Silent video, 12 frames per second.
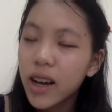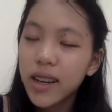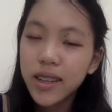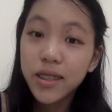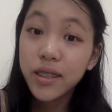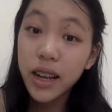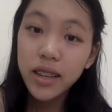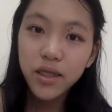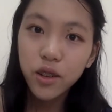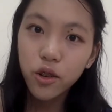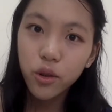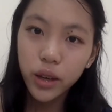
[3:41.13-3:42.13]

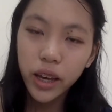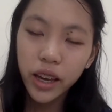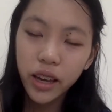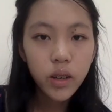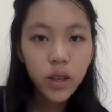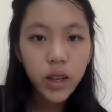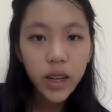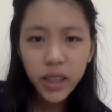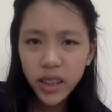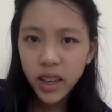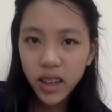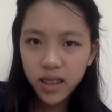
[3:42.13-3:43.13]
That's not okay.
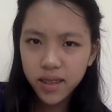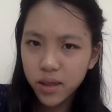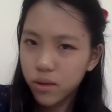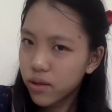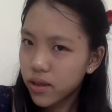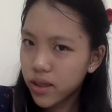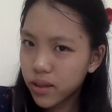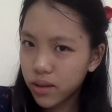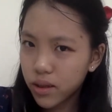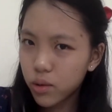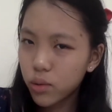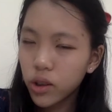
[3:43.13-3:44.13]
And yeah, so
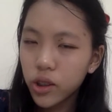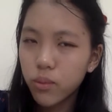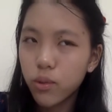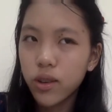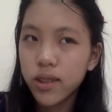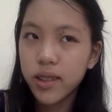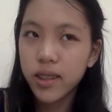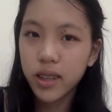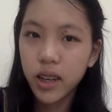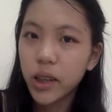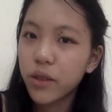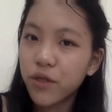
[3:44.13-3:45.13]
To All the Boys is
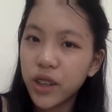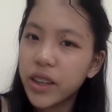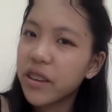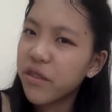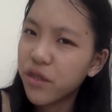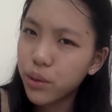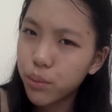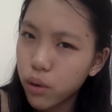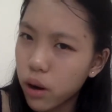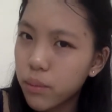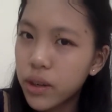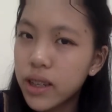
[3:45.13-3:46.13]
kind of an iffy
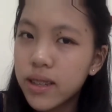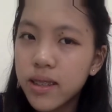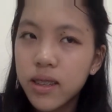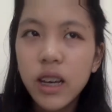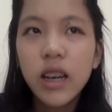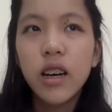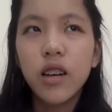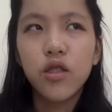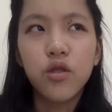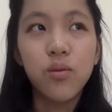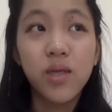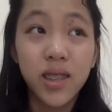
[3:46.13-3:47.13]
premise
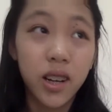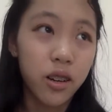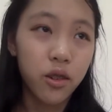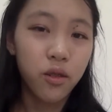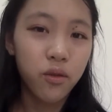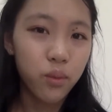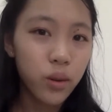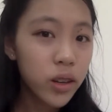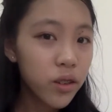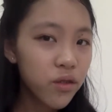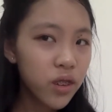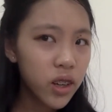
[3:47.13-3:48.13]
to start off
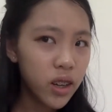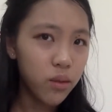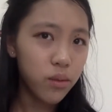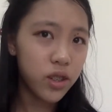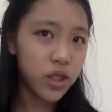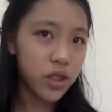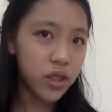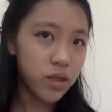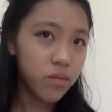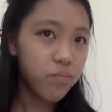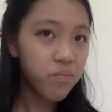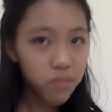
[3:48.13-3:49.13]
with, which
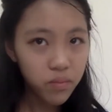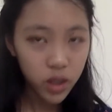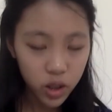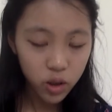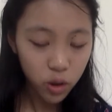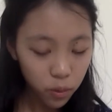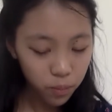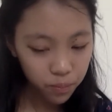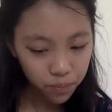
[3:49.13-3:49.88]
is, you know,